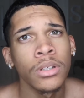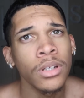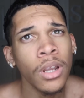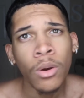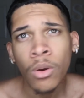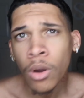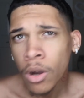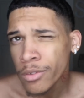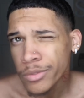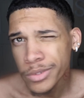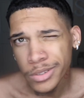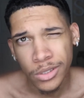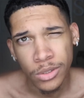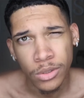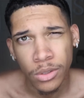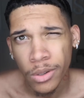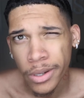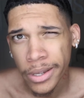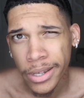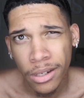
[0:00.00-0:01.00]
don't overdo
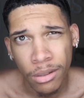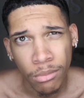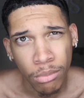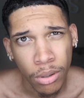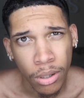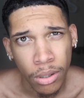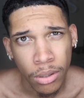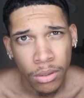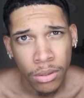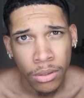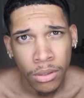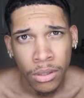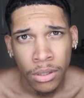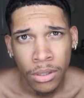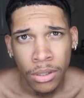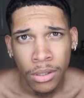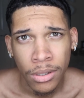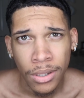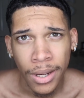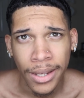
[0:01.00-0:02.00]
your hair, bro.
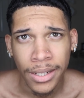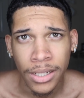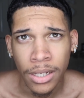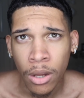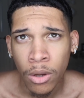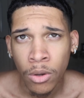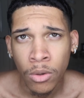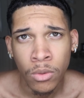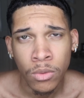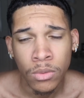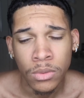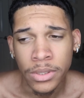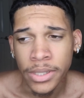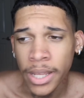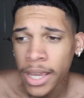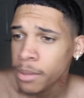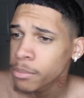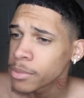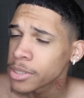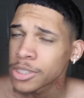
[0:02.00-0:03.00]
Like, don't
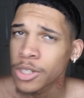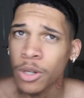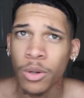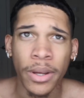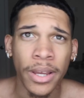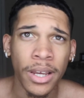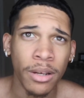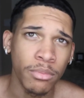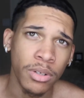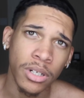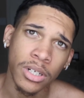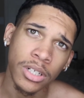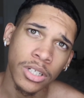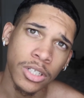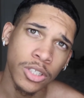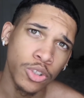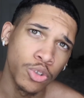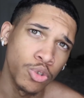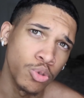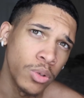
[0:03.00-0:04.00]
damage your hair
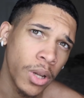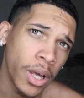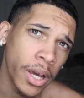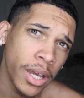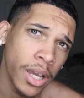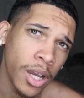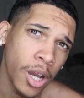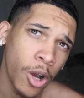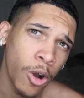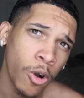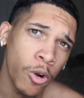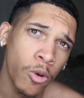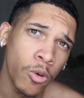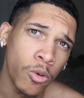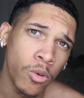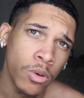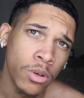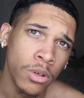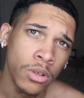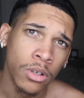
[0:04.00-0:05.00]
because you like,
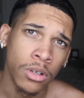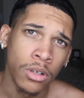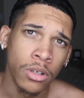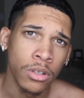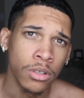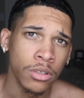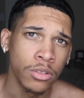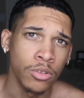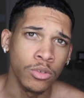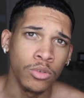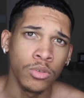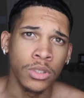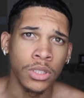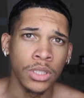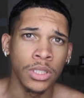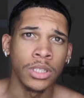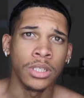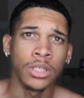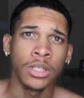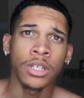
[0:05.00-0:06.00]
oh, you
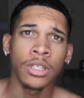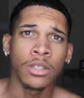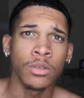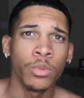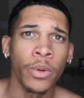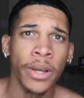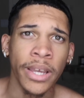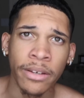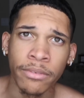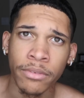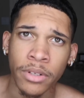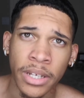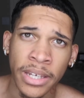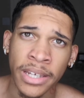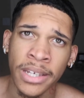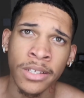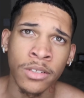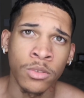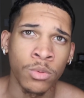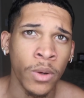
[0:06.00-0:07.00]
see another wave and
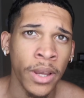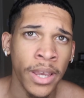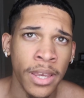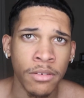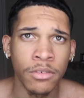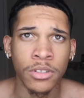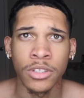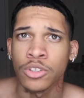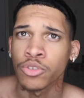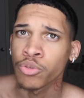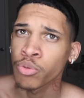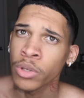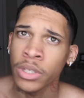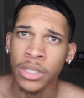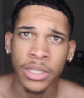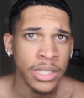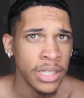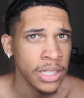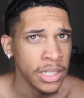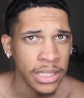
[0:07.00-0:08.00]
his wave's just
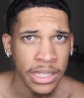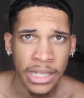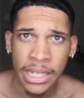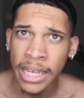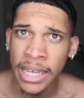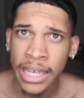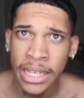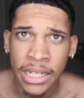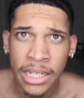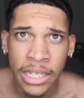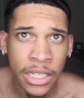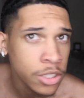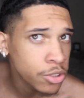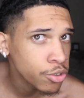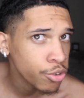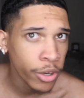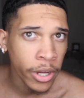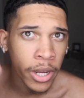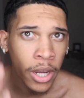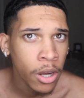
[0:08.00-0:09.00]
360 hitting his
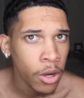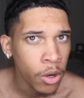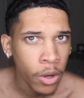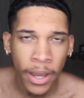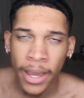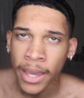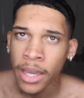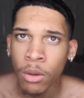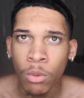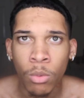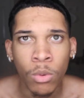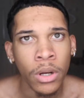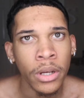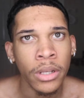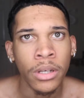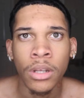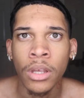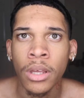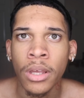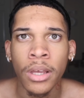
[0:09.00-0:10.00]
crown
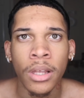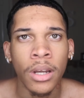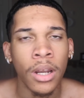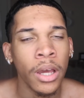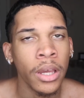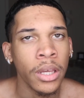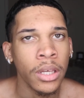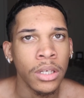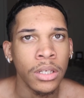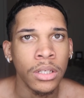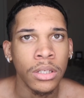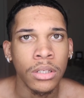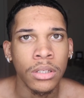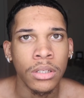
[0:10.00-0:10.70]
A1. Like,